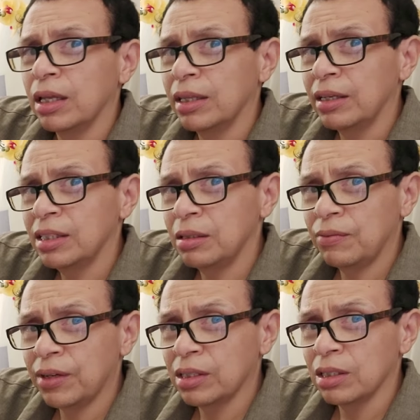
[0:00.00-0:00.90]
Uh, they seem
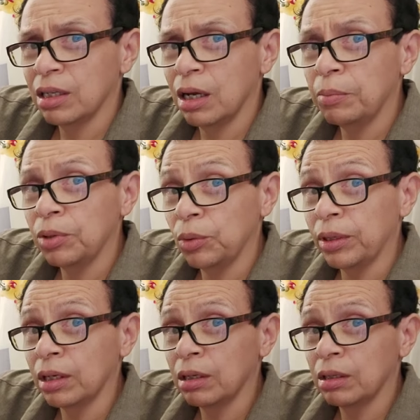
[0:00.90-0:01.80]
to fix it
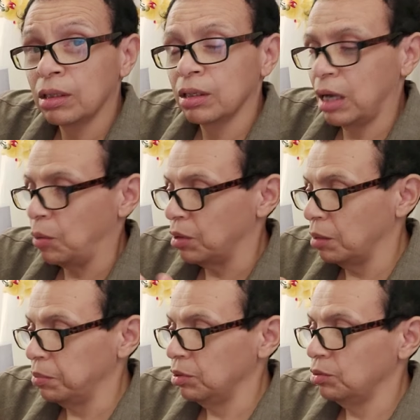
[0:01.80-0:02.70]
uploading. I would
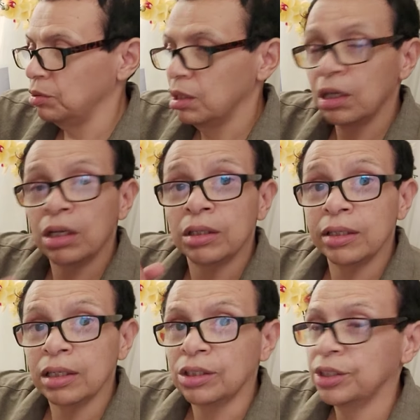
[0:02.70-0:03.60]
upload to
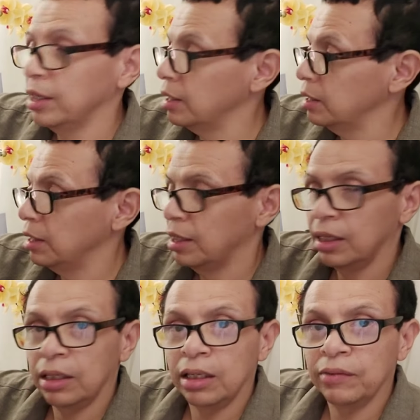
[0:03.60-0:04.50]
the channel
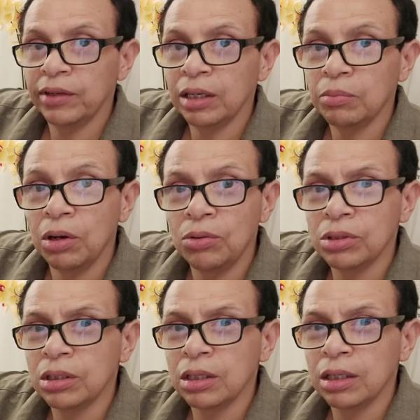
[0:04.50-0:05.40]
and then never get
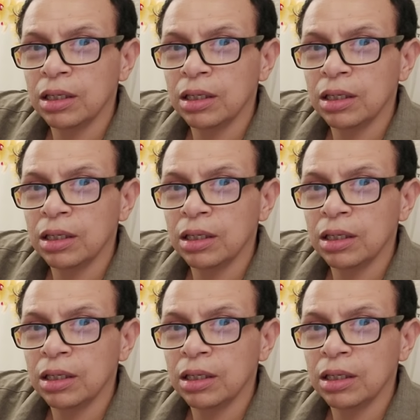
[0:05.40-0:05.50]
posted.